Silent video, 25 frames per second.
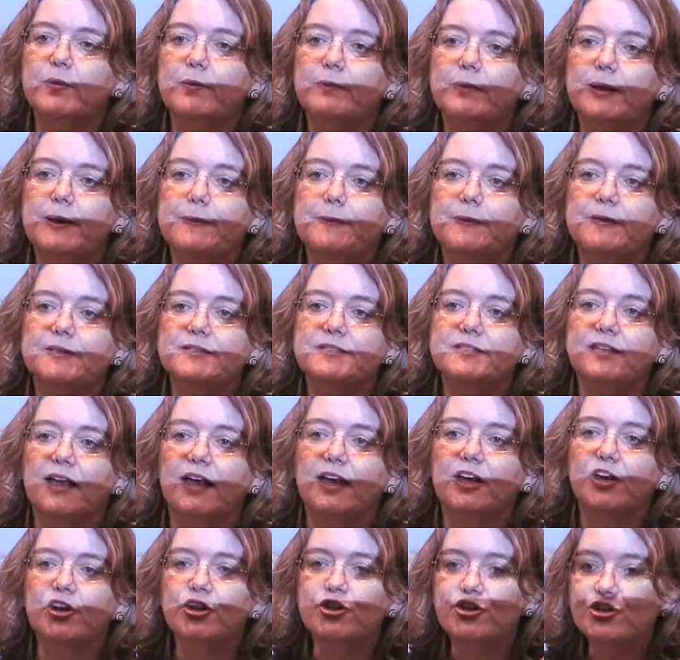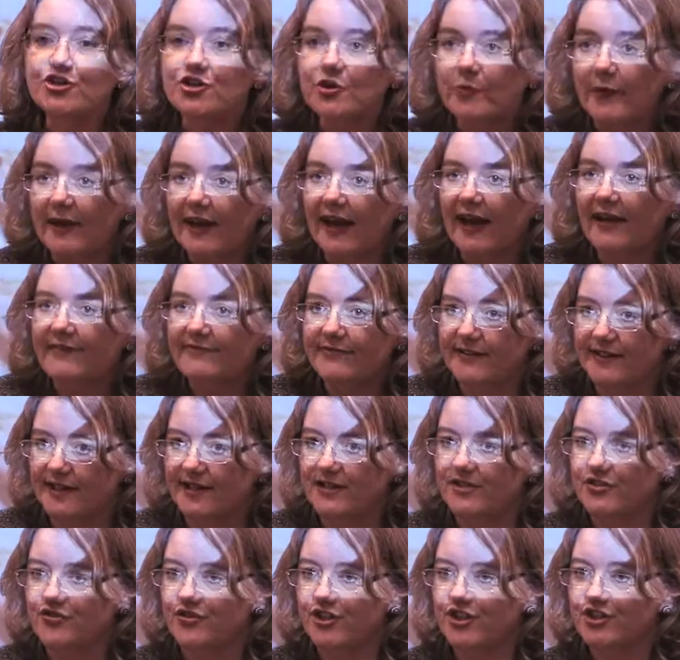when people are saying, who should we get for
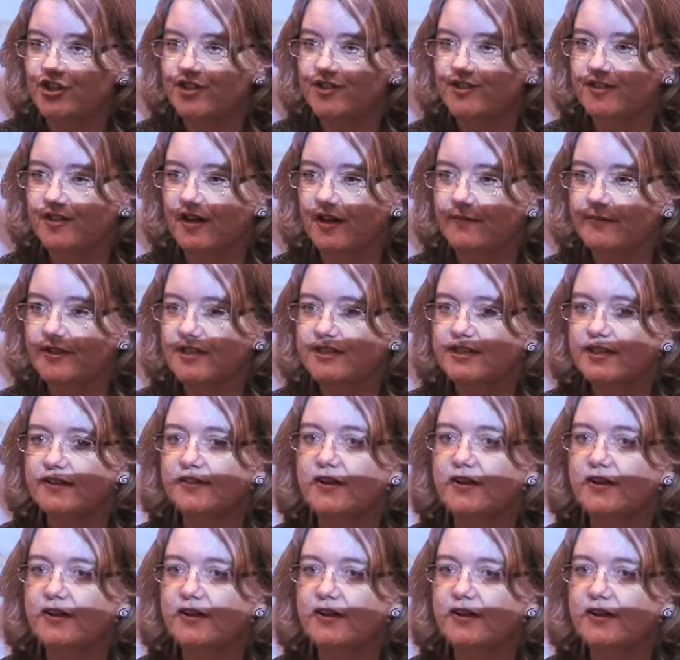that stretch assignment?